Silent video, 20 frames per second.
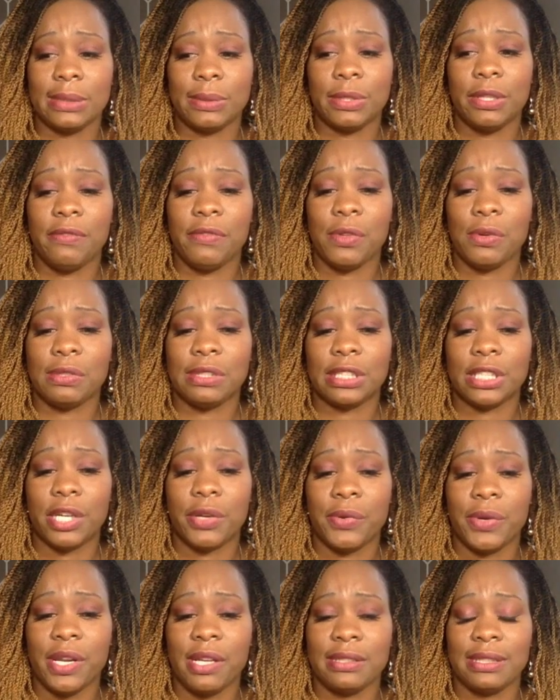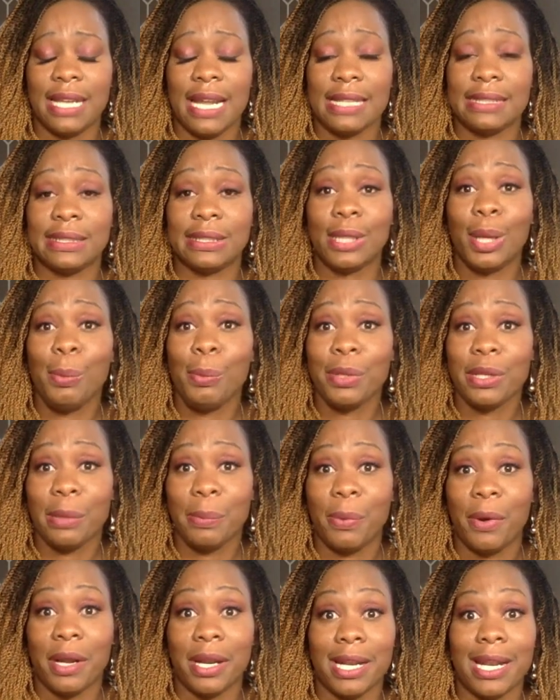it's one of those careers that I stumbled
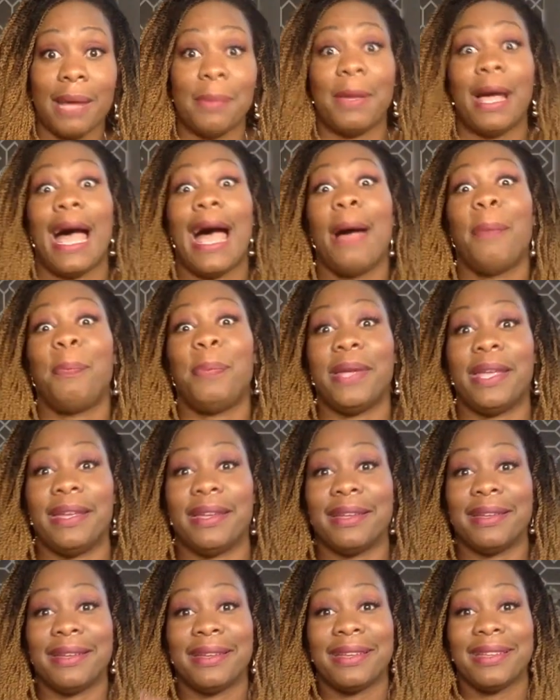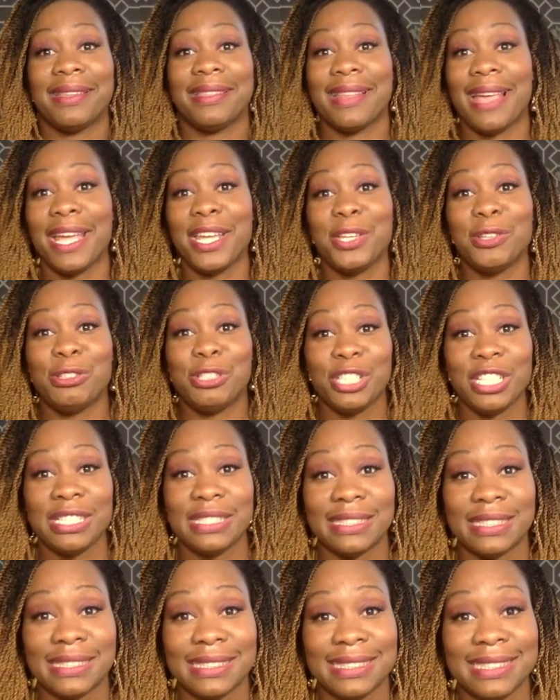upon and I'm happy. Thank you,
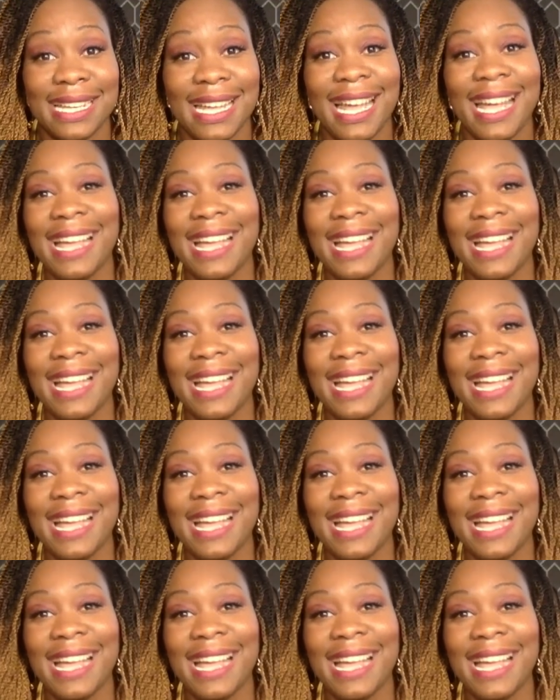Jesus.